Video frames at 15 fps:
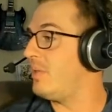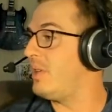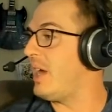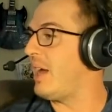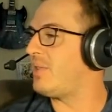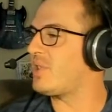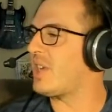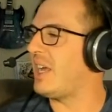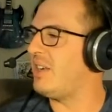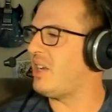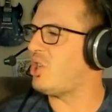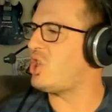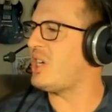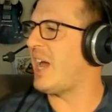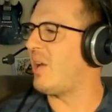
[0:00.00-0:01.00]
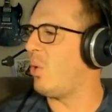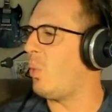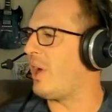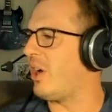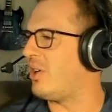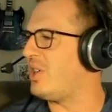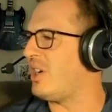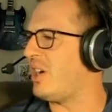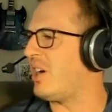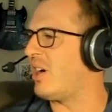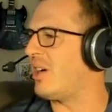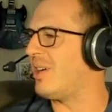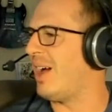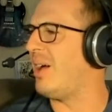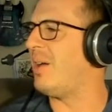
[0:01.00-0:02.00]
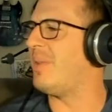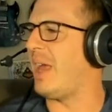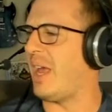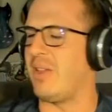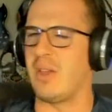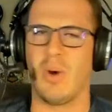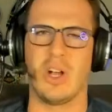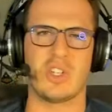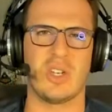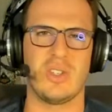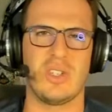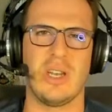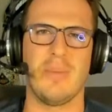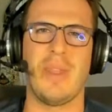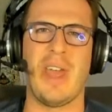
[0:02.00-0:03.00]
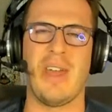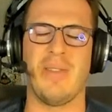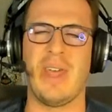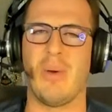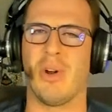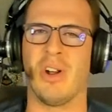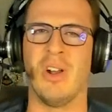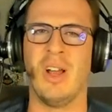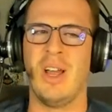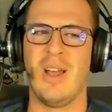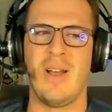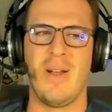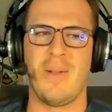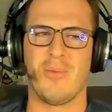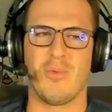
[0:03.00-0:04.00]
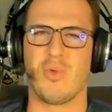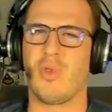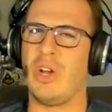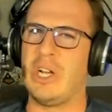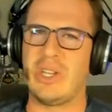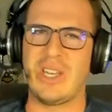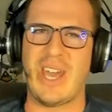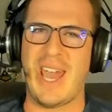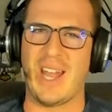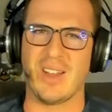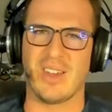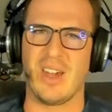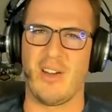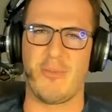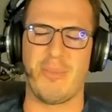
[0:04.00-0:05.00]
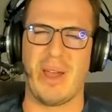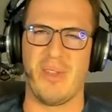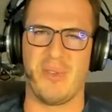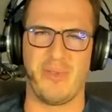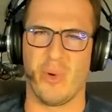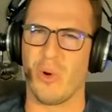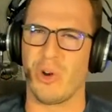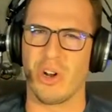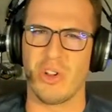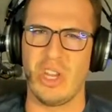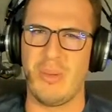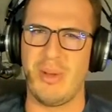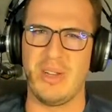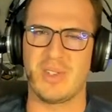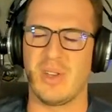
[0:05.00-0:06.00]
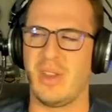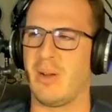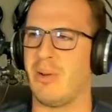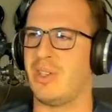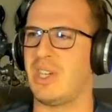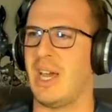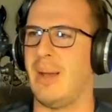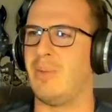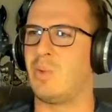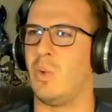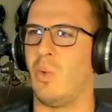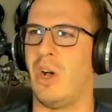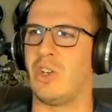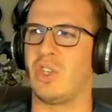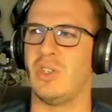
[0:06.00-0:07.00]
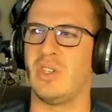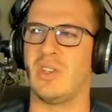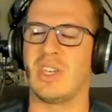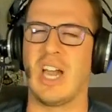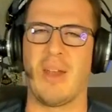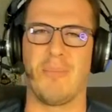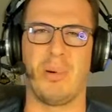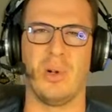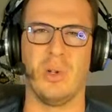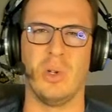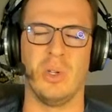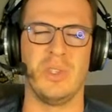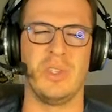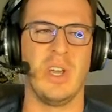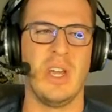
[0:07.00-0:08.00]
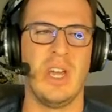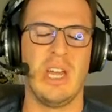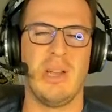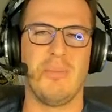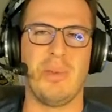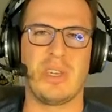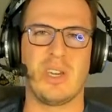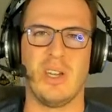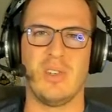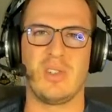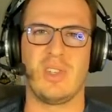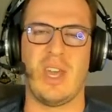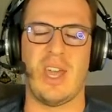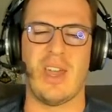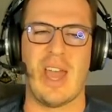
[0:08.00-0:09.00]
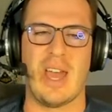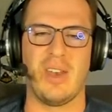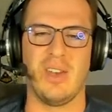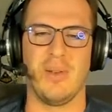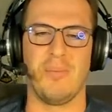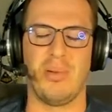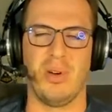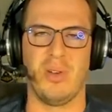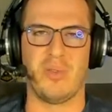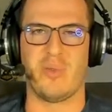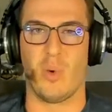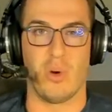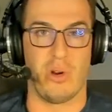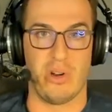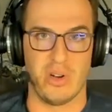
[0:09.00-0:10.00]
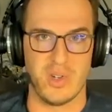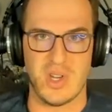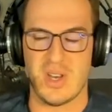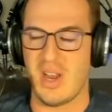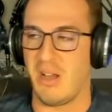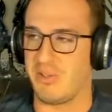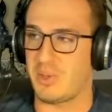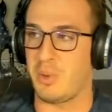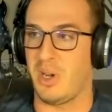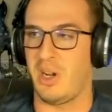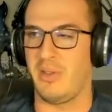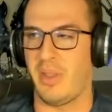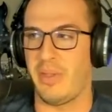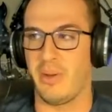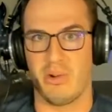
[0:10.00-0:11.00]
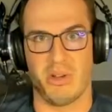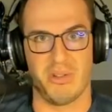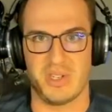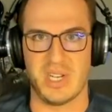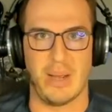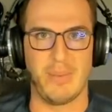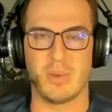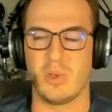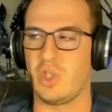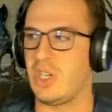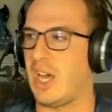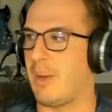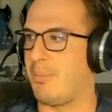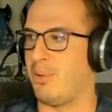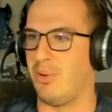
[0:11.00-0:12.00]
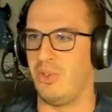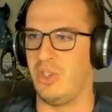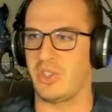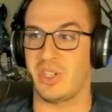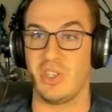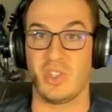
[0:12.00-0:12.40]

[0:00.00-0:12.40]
Scandici had a weird year. Haley Washington, they were really handcuffed by the foreigner limit. So there were times when Washington got pulled because they had to put foreigners in elsewhere, and then there were other times when she got pulled just